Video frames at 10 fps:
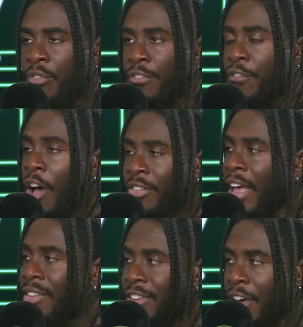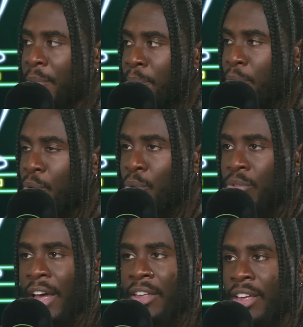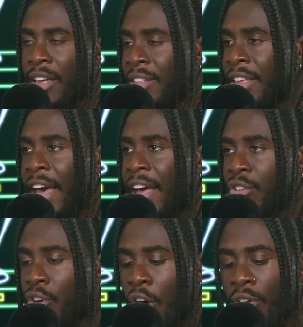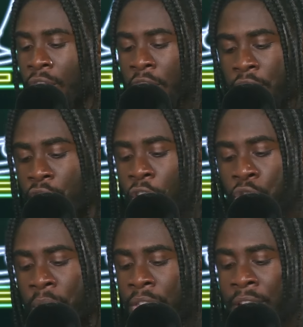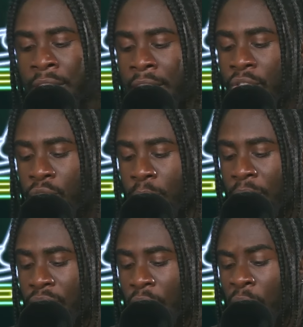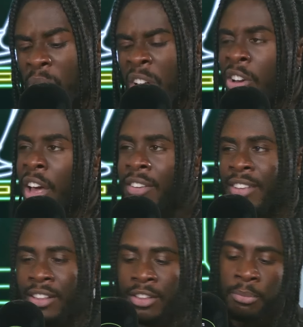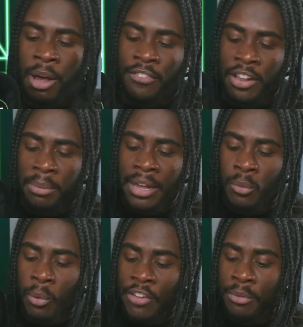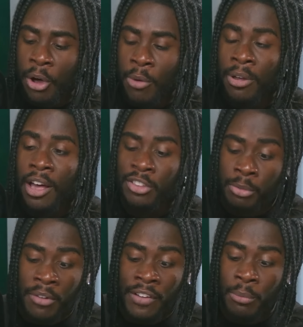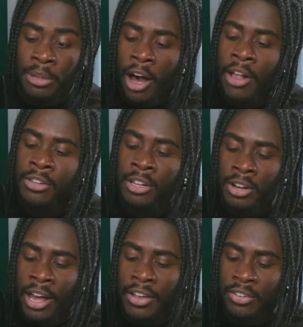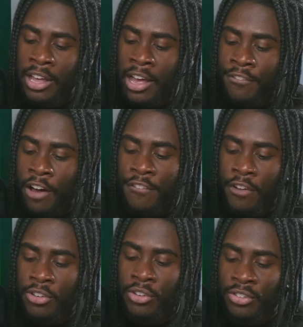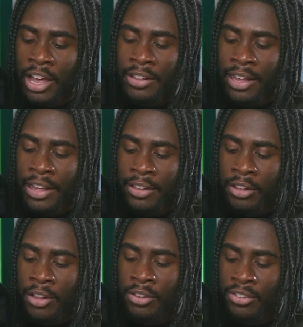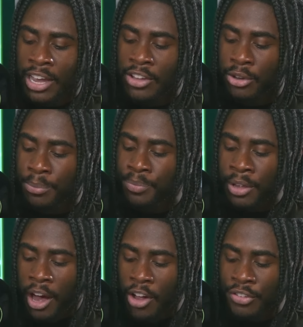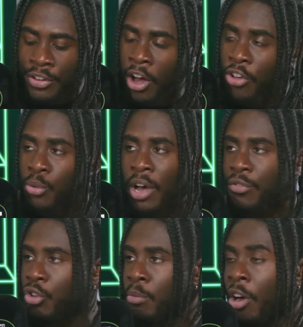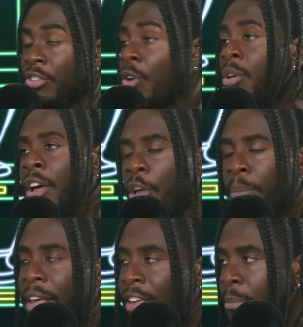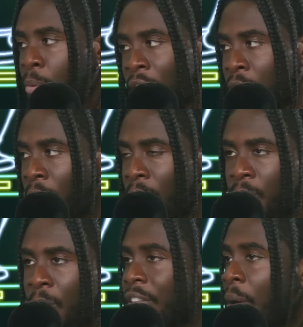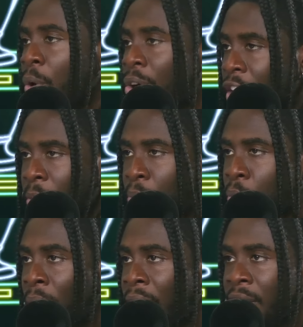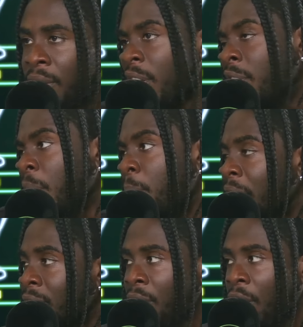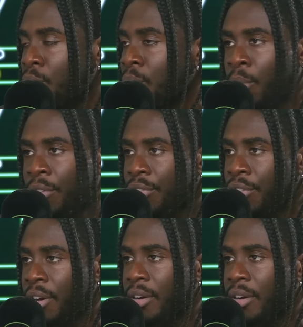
first and second ball. Like in the air, you can't do anything against them. And so, like you said, despite the fact they're playing away from home, despite the fact it'll be under the lights 5:30 on Saturday at the London Stadium, I just think Arsenal have too much. They'll play keep away as well. West Ham won't get the ball, and then on set pieces, Arsenal always a threat.